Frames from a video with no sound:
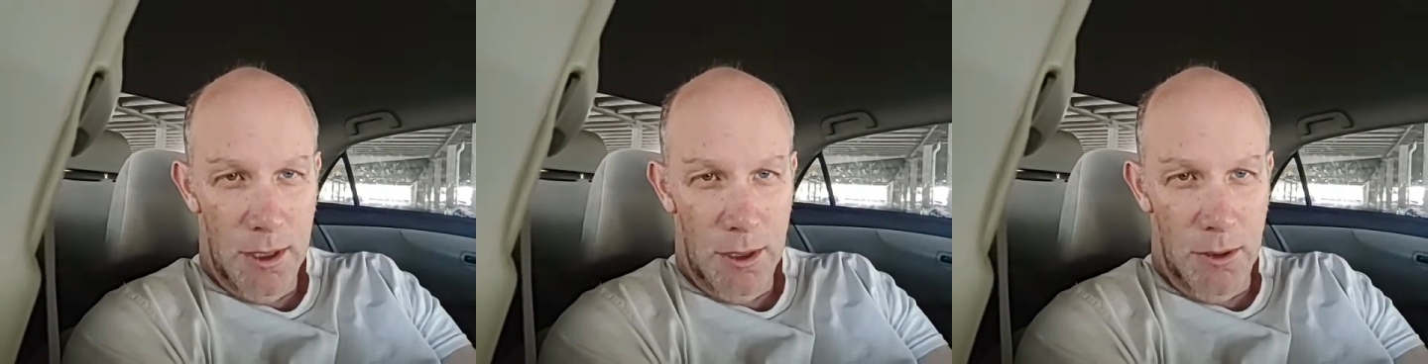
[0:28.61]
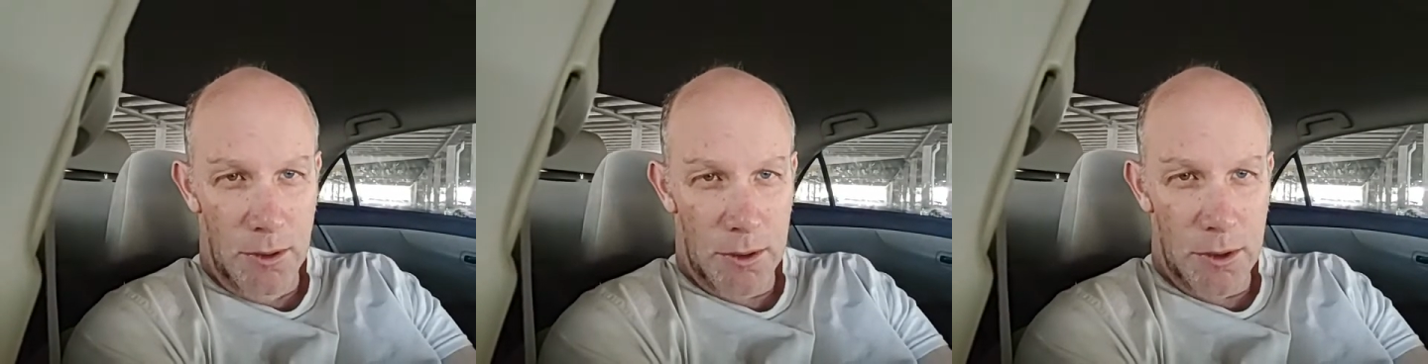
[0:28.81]

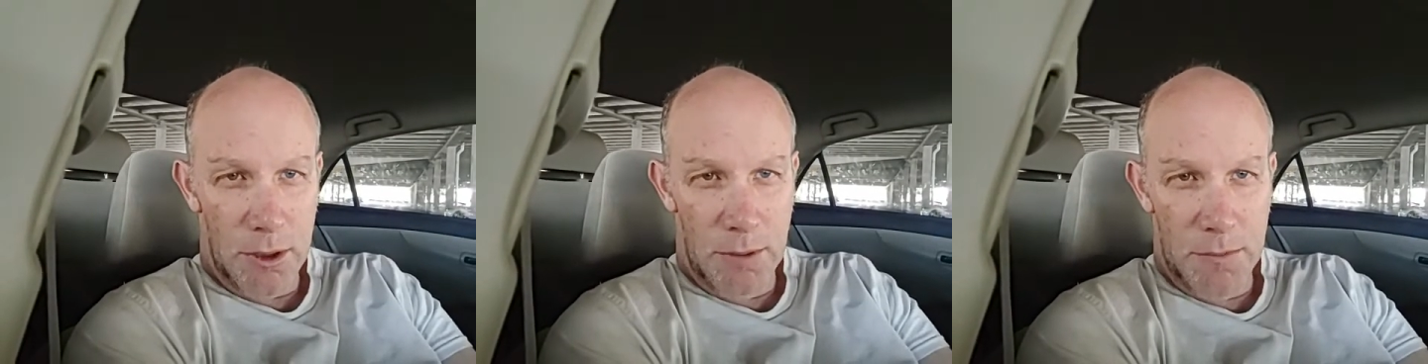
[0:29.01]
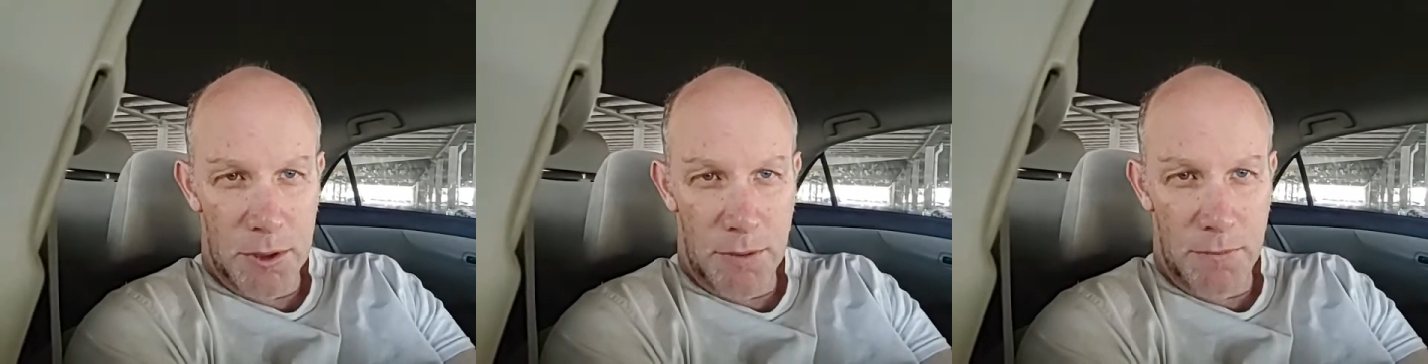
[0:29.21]
your
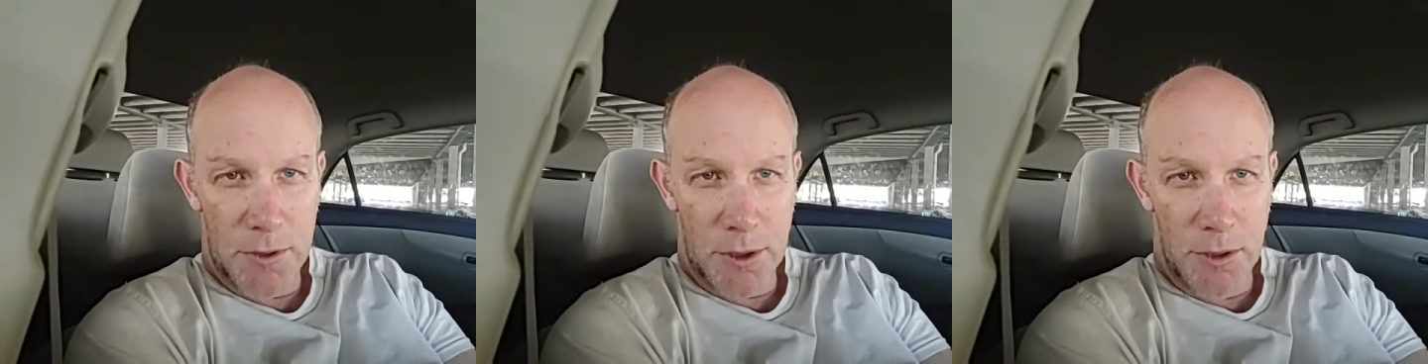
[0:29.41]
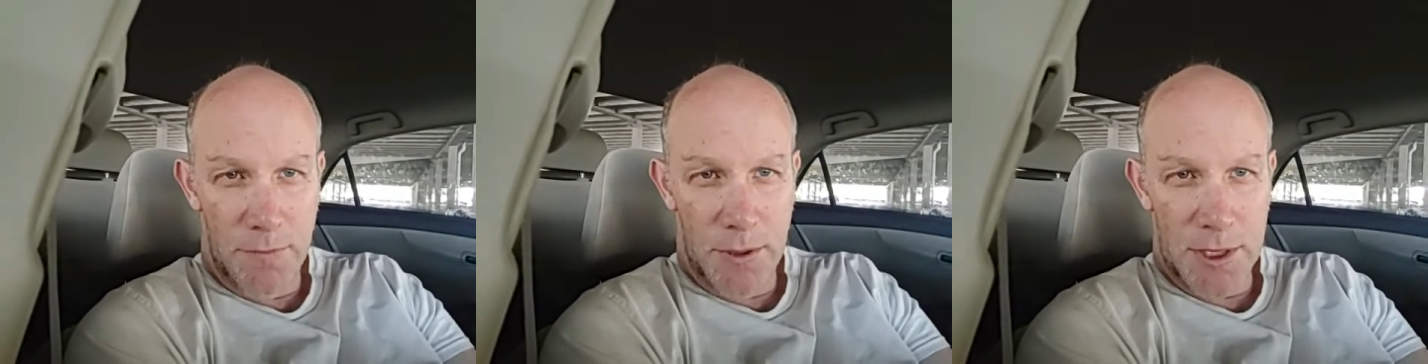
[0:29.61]
terms of
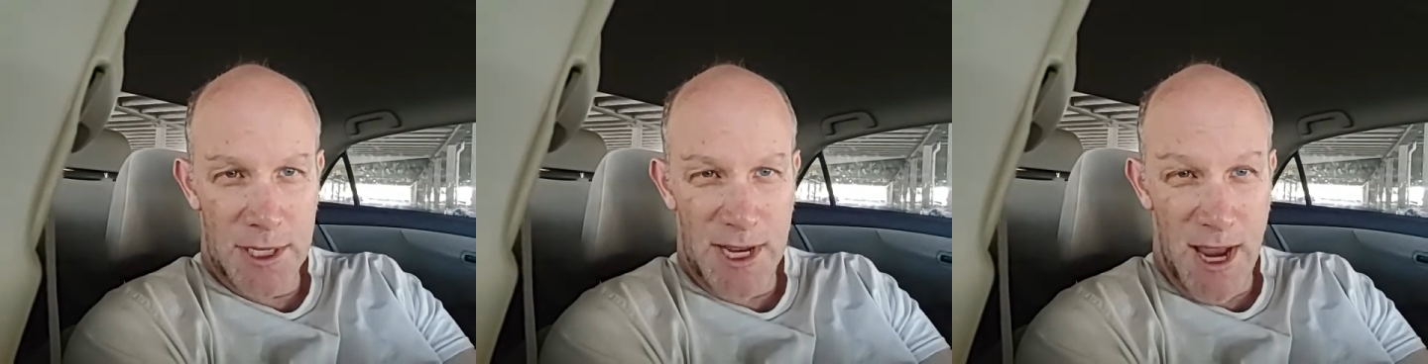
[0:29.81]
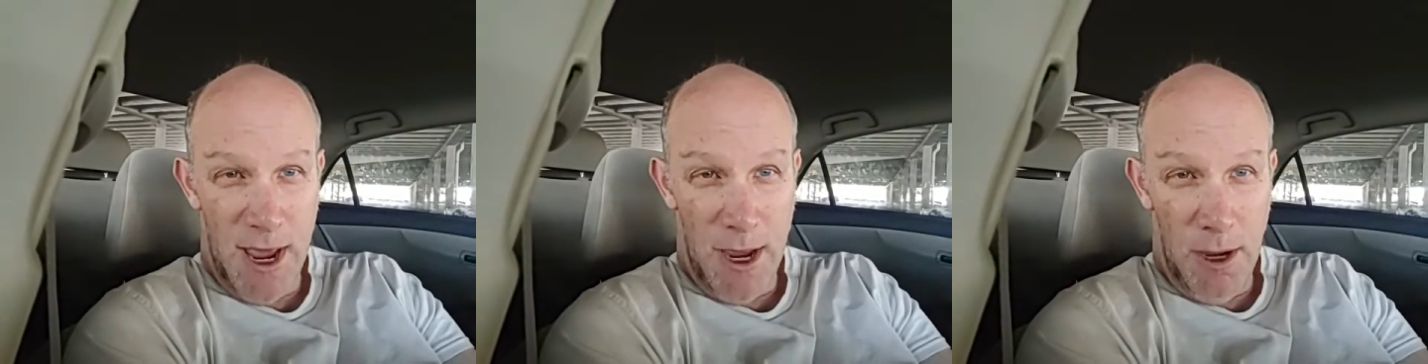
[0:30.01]
service
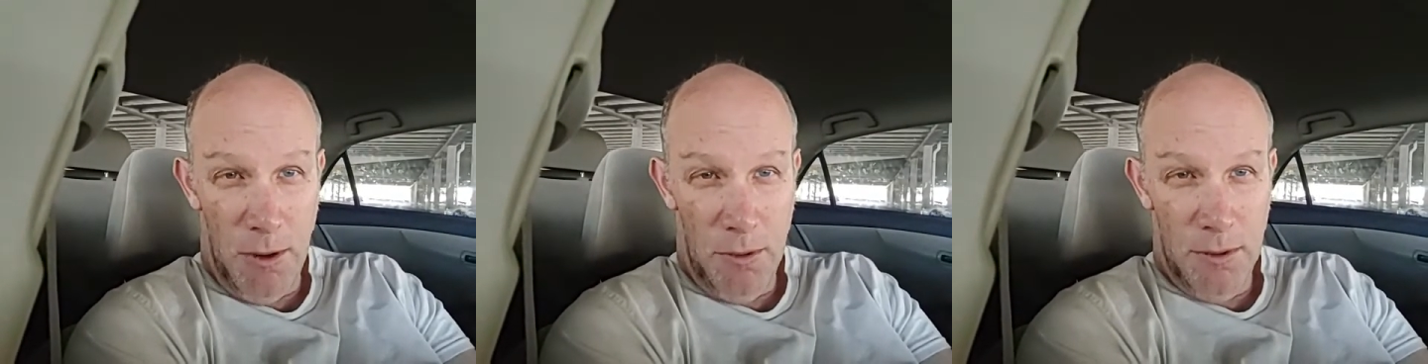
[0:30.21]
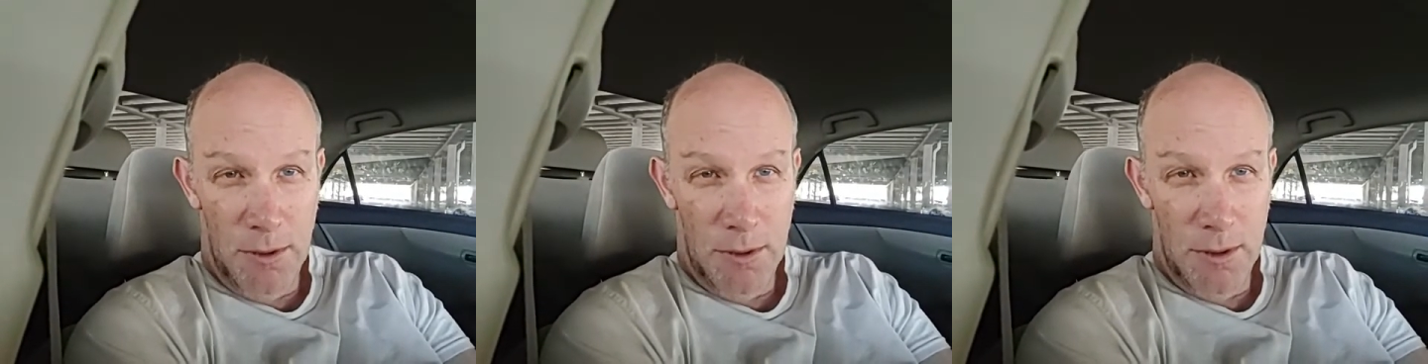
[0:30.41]
now